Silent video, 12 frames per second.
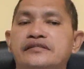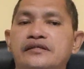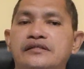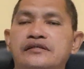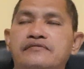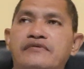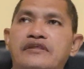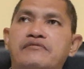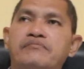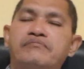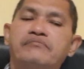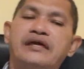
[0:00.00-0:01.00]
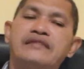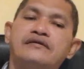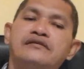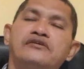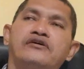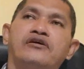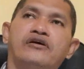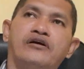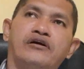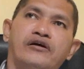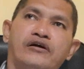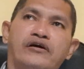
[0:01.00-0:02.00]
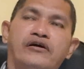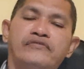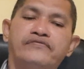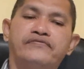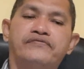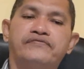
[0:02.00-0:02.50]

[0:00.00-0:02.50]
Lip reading: dealing with method of